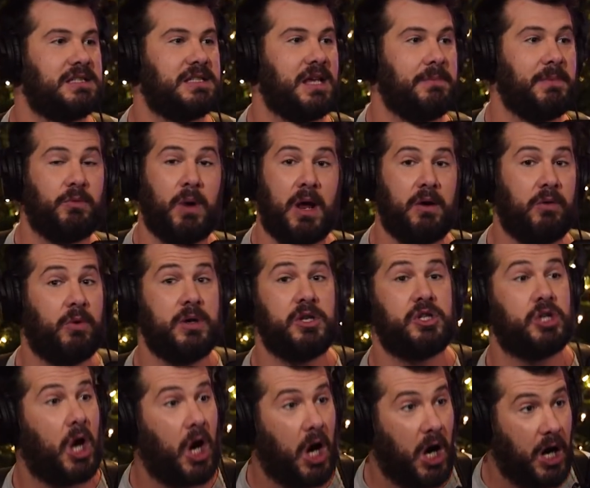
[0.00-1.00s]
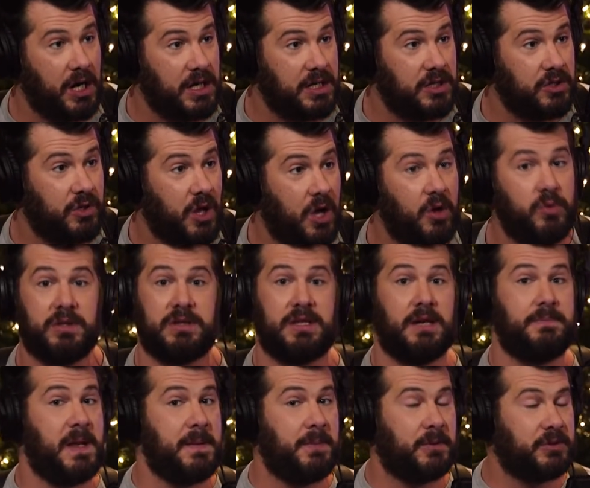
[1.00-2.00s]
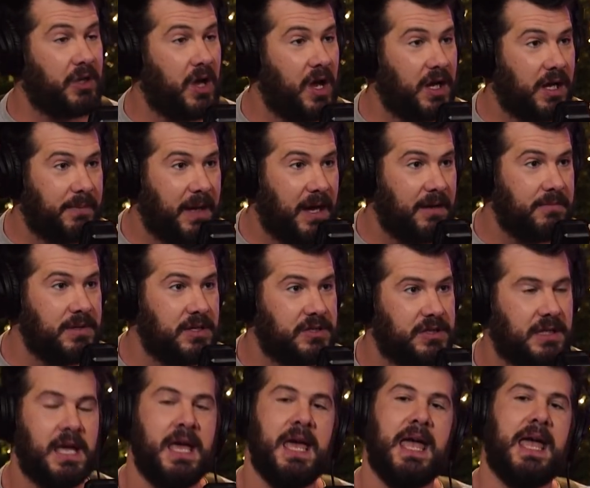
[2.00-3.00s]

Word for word: is something right retarded note that people talk about in music.